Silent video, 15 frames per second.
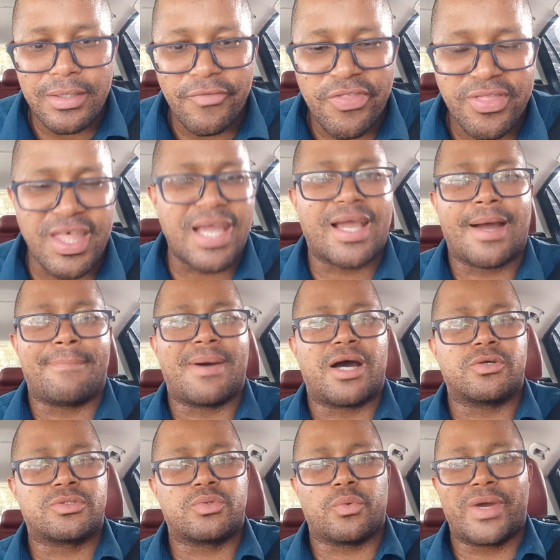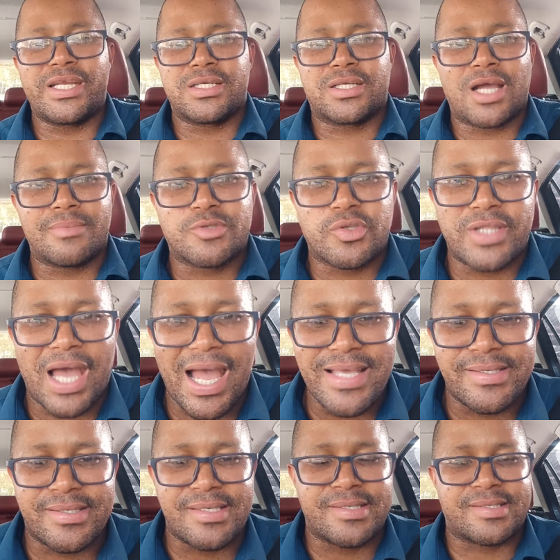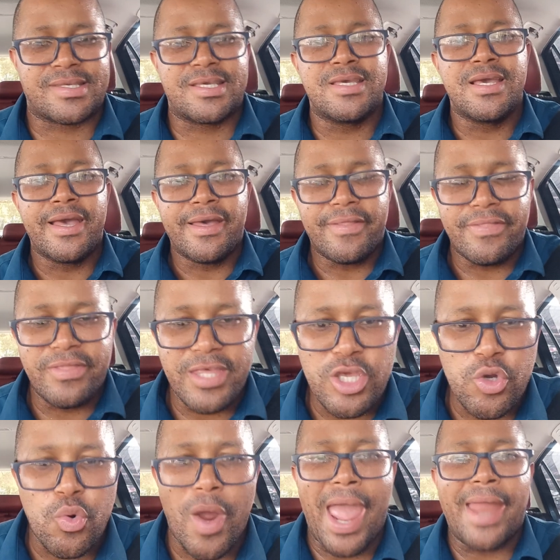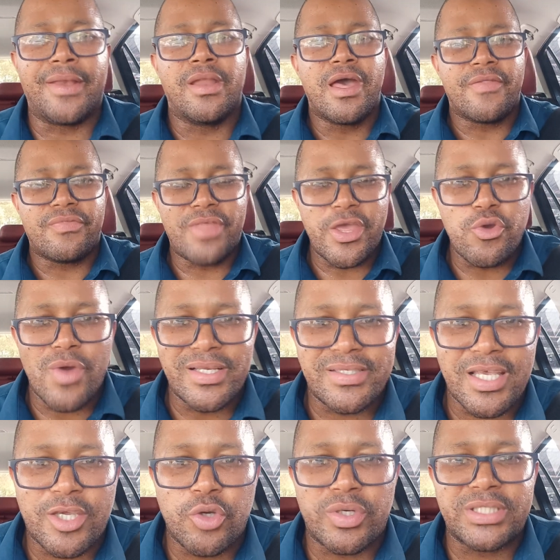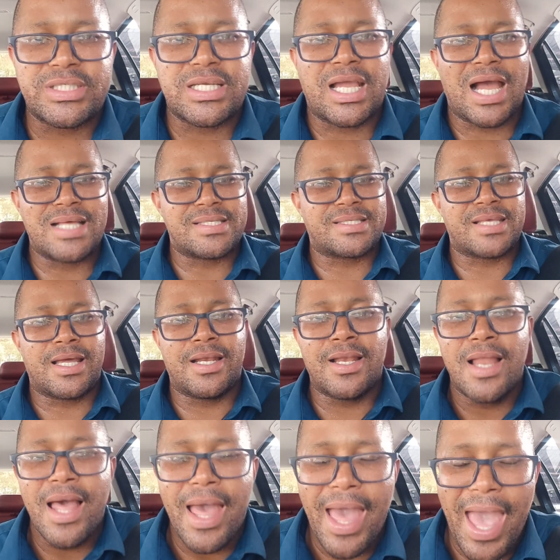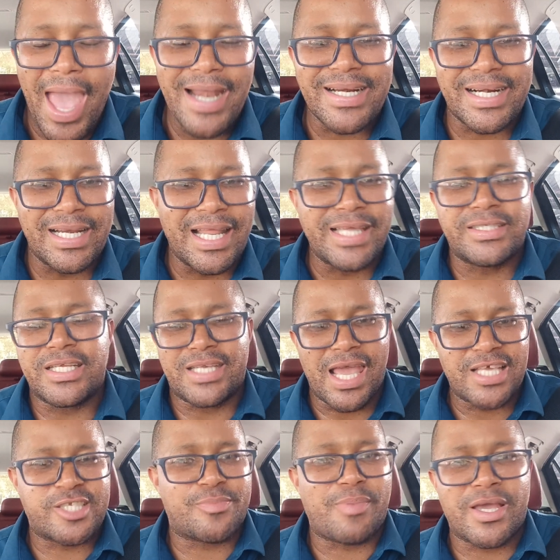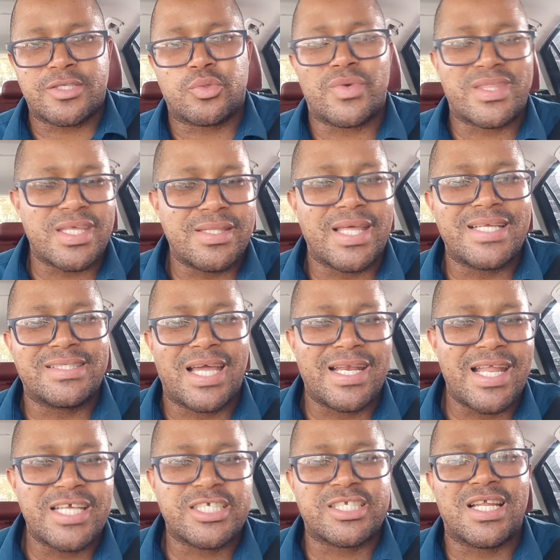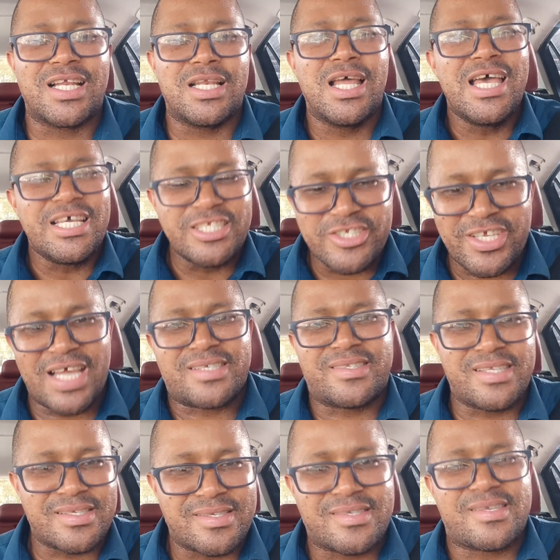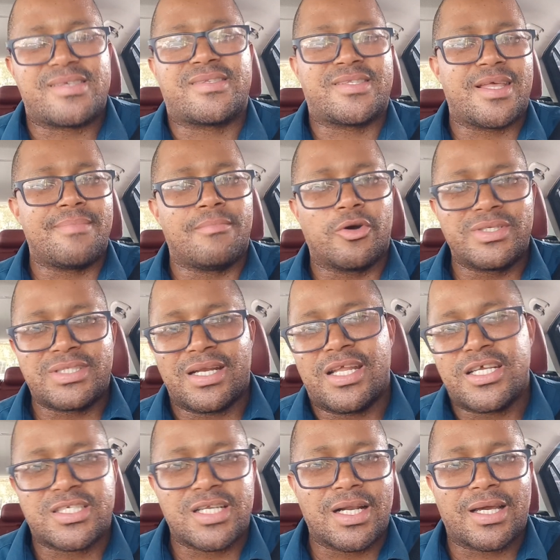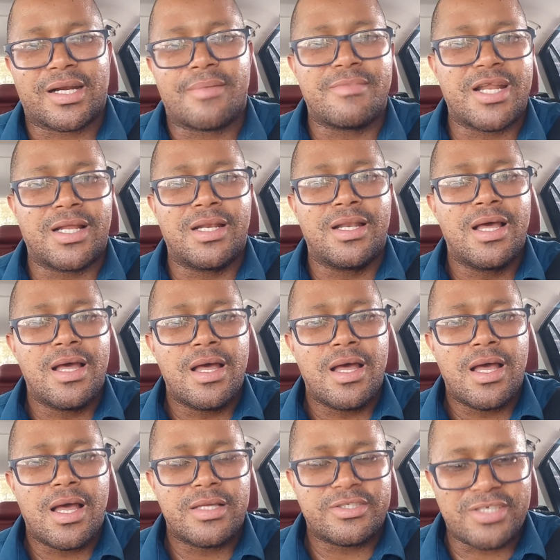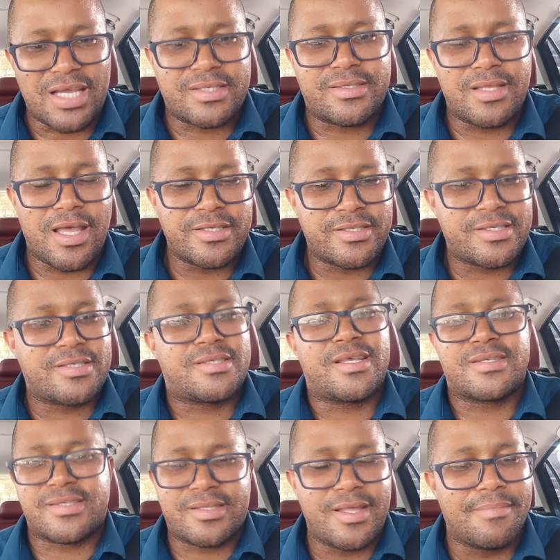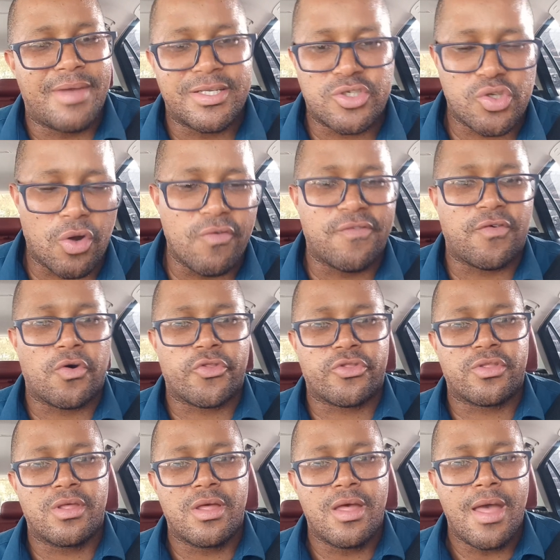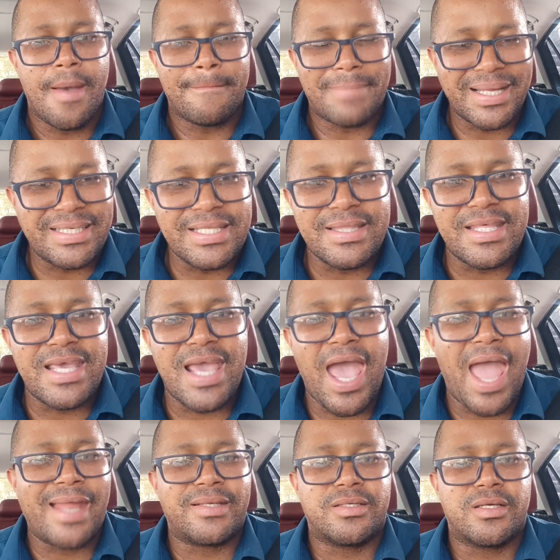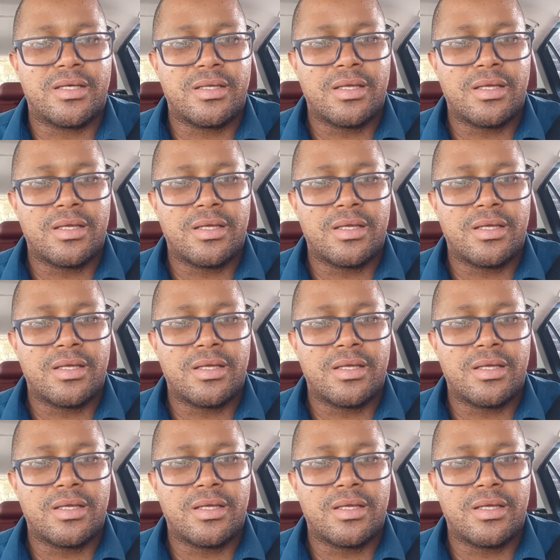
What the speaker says: think about when it comes to the ICC, the UN Security Council, and related aspects within the international justice system or international criminal justice system and so forth. But in the end,